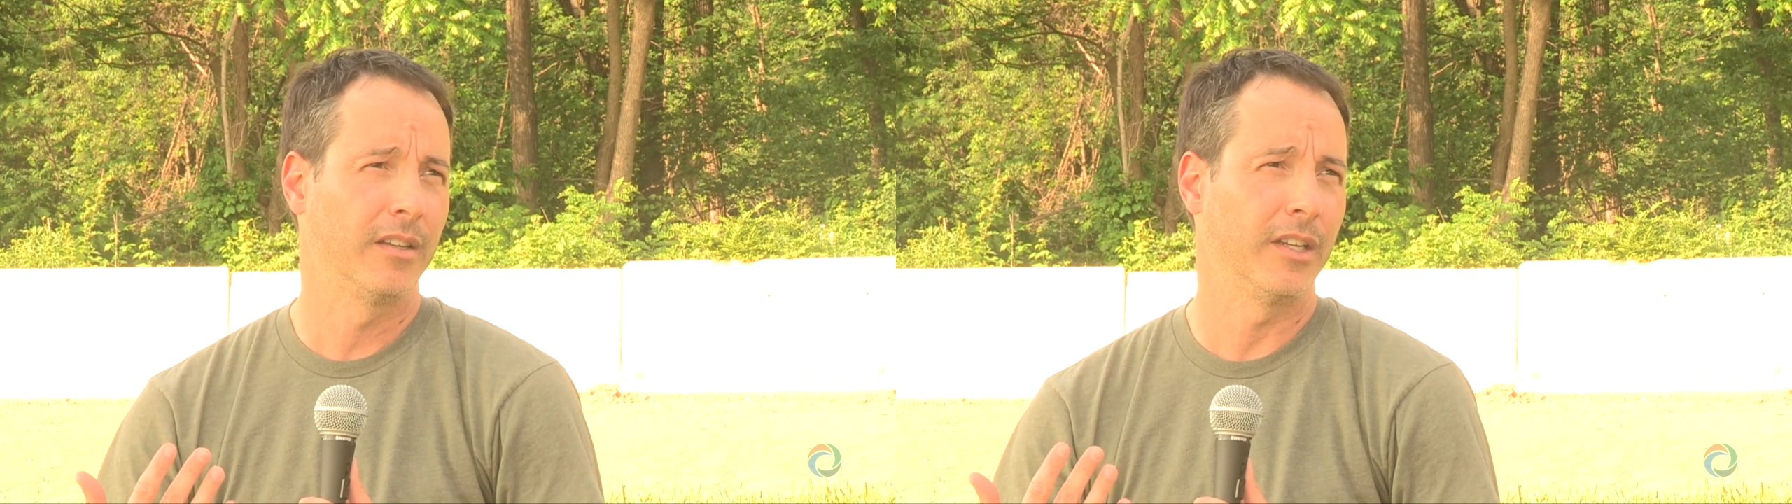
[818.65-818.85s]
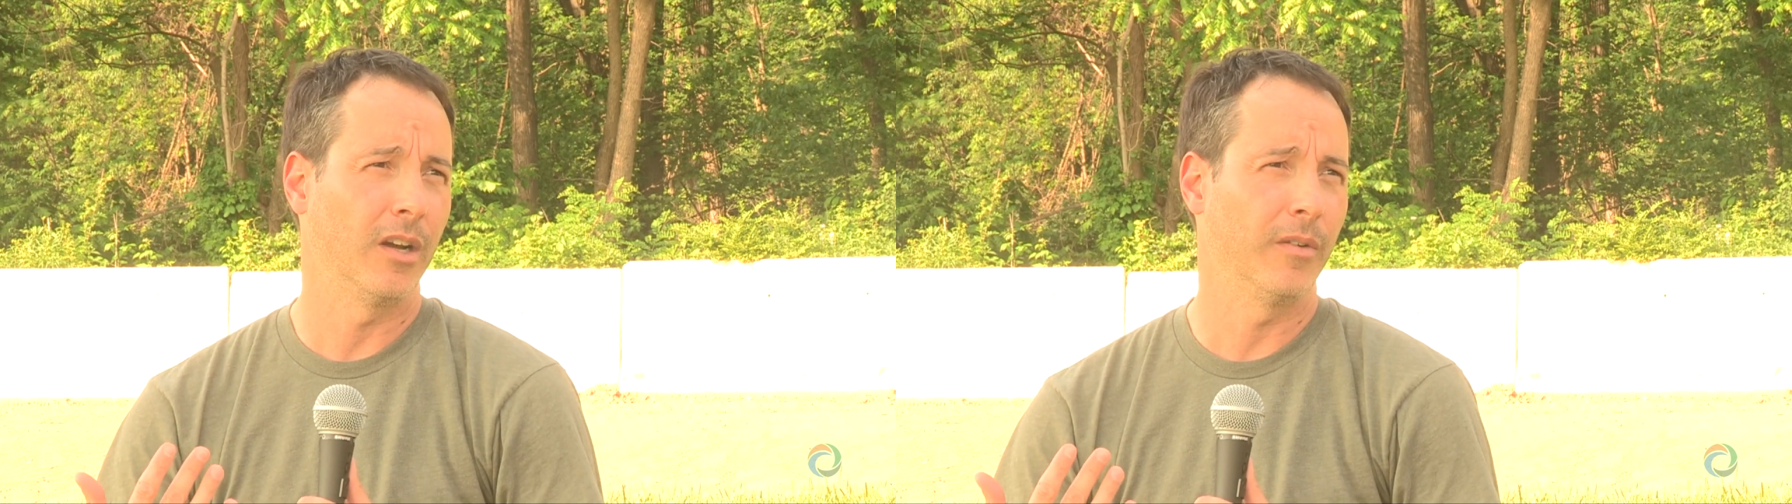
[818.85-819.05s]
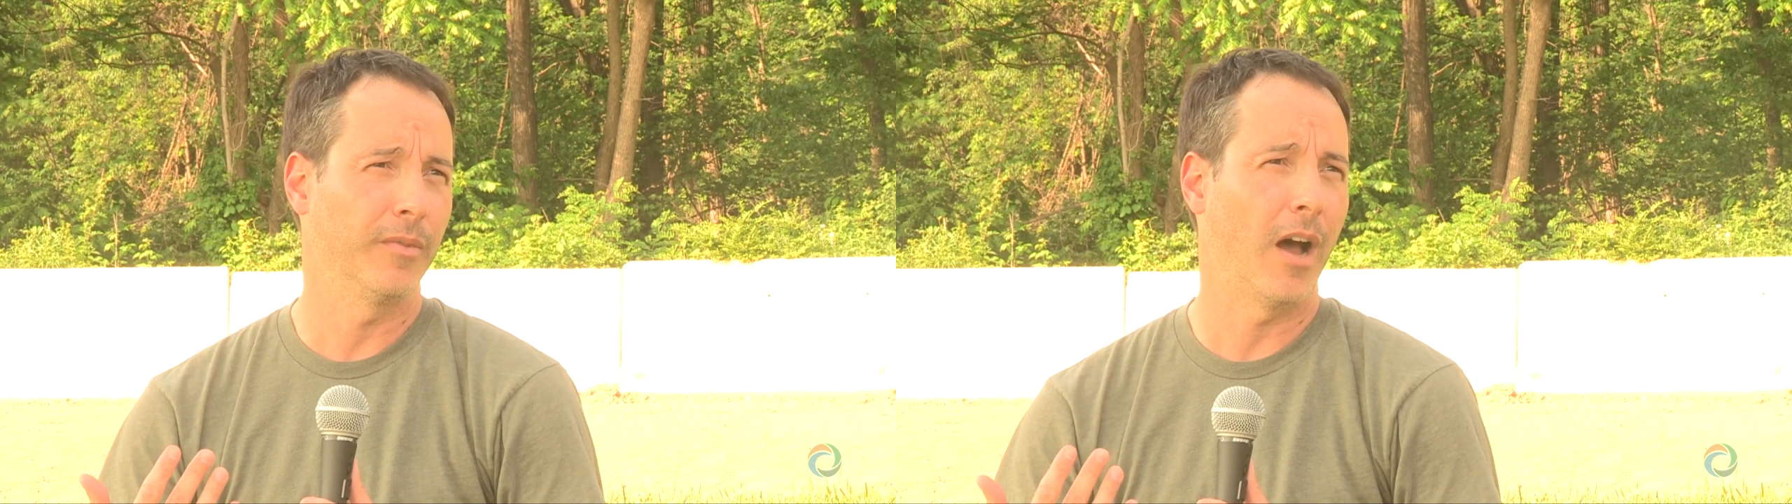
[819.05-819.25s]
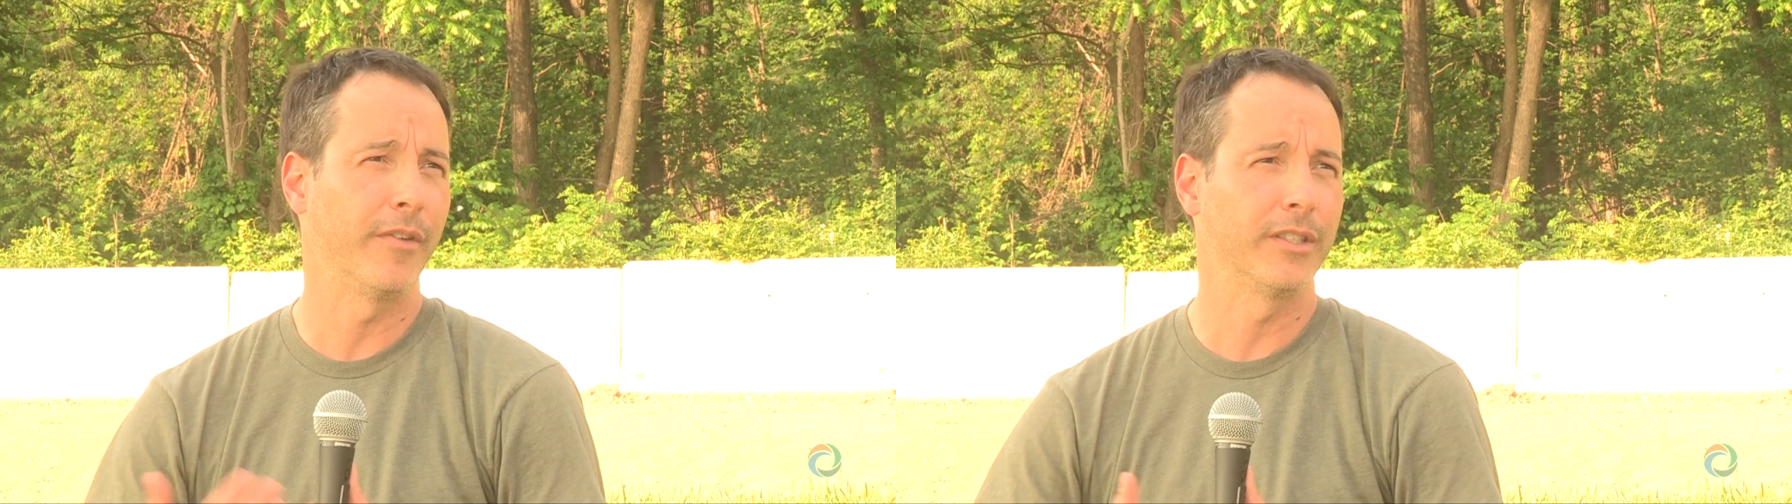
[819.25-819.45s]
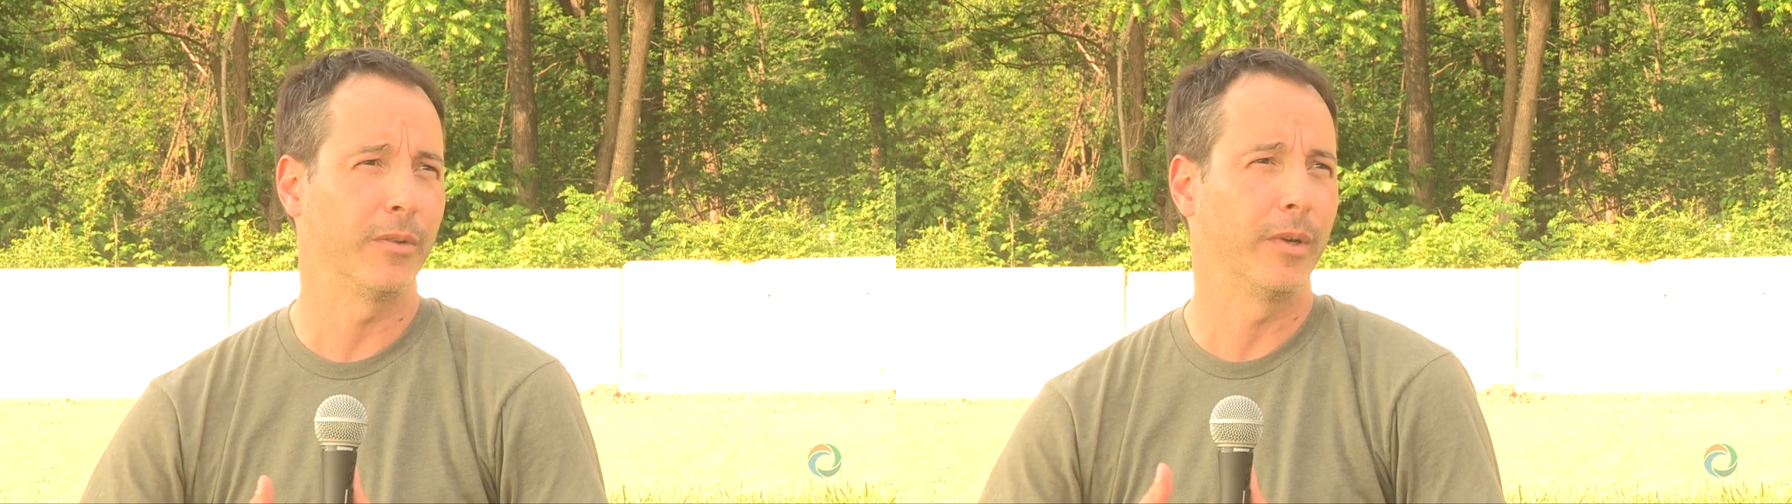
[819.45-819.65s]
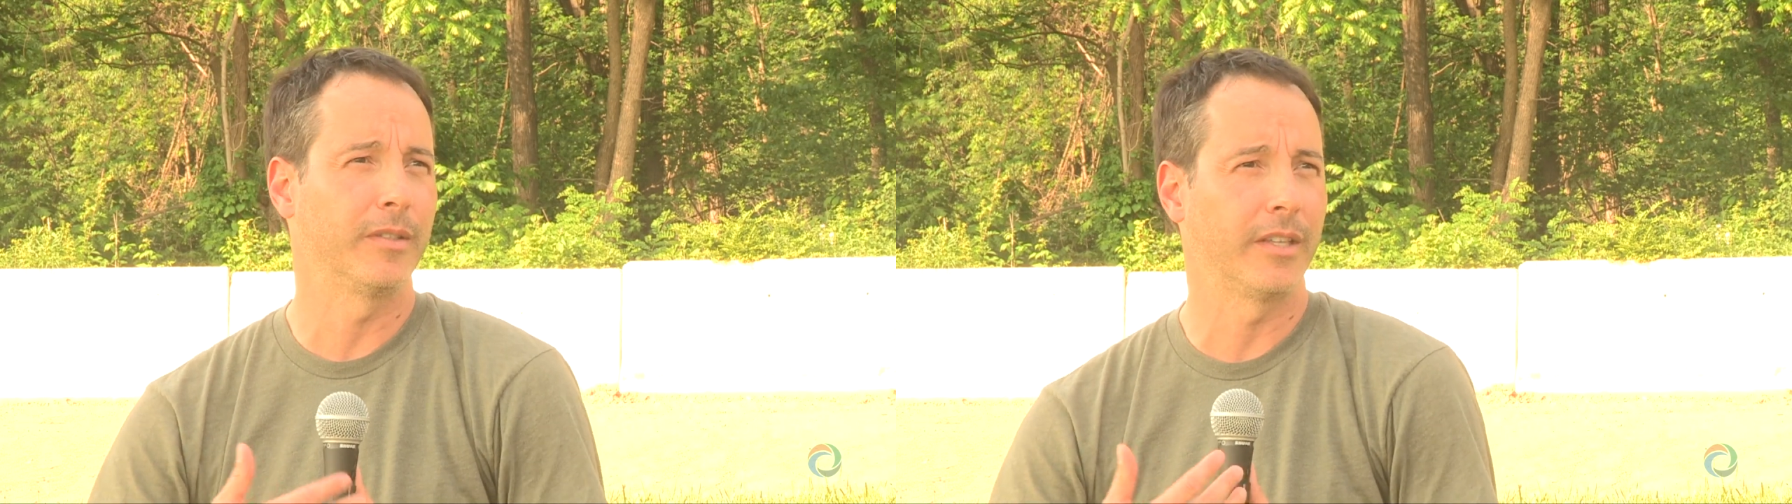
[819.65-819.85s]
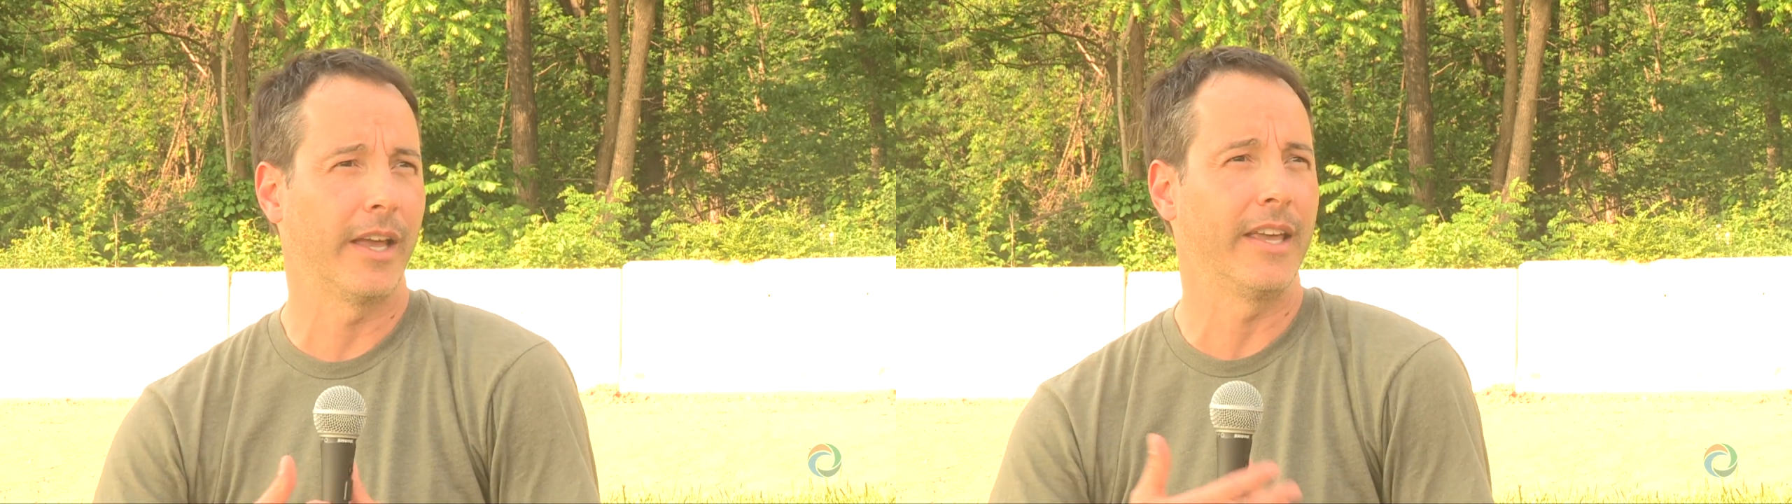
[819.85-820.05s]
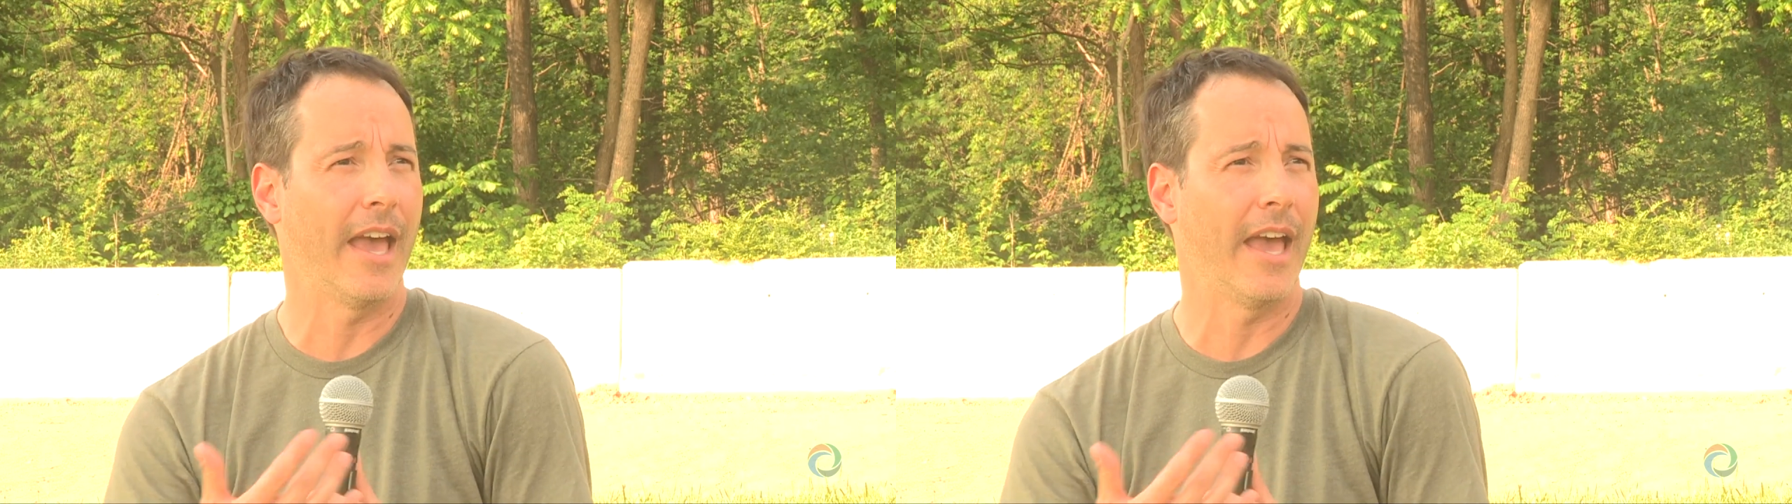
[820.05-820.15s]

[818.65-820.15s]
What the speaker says: you know, obviously we'd say